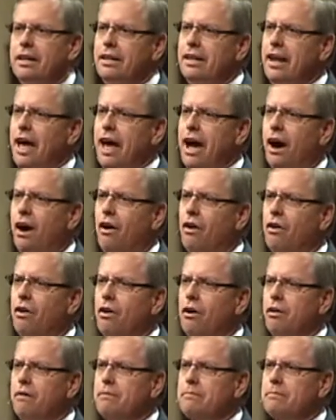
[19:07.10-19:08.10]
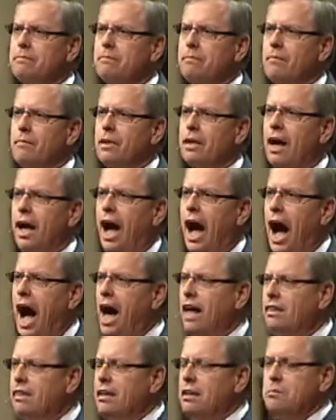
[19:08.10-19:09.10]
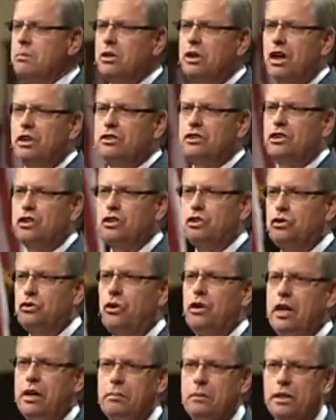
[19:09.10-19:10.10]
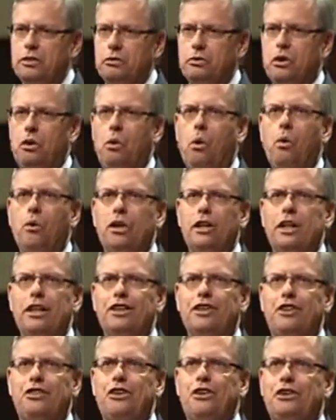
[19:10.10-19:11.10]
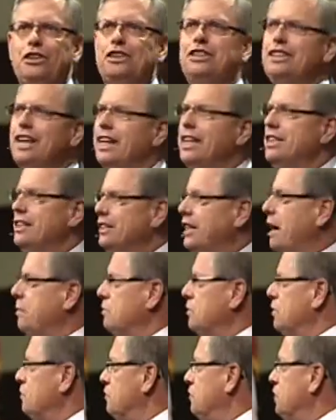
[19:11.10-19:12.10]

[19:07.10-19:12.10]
Now, I think because of the dream that's recorded in the 32nd chapter of